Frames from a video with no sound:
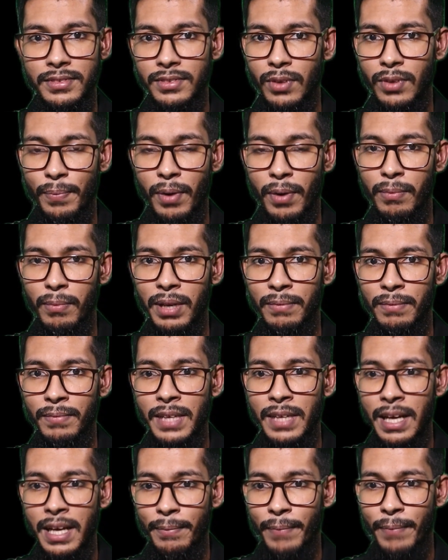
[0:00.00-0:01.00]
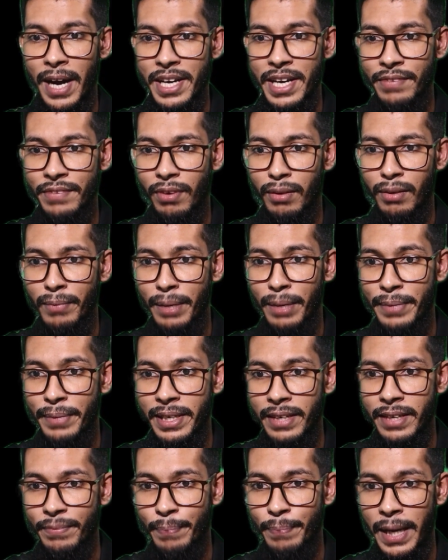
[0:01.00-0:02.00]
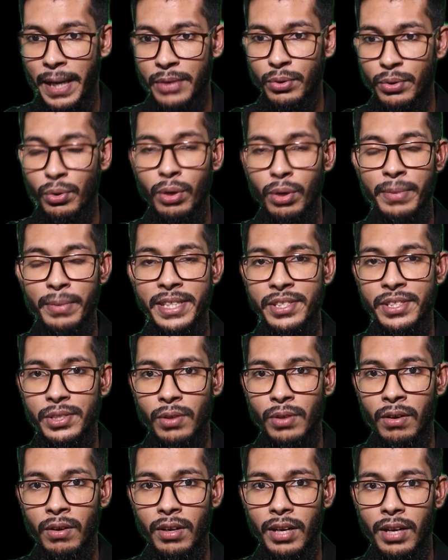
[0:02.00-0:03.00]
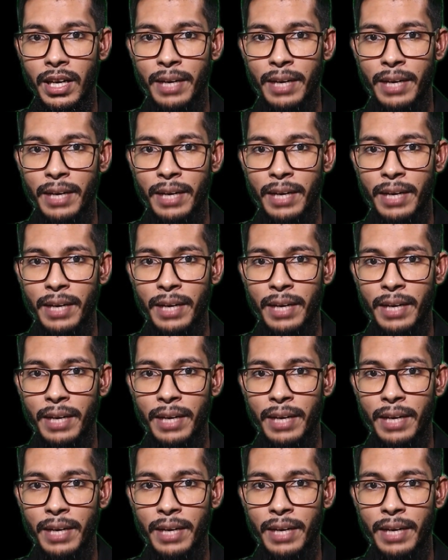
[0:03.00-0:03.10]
No problem. By default, maybe Python will be installed.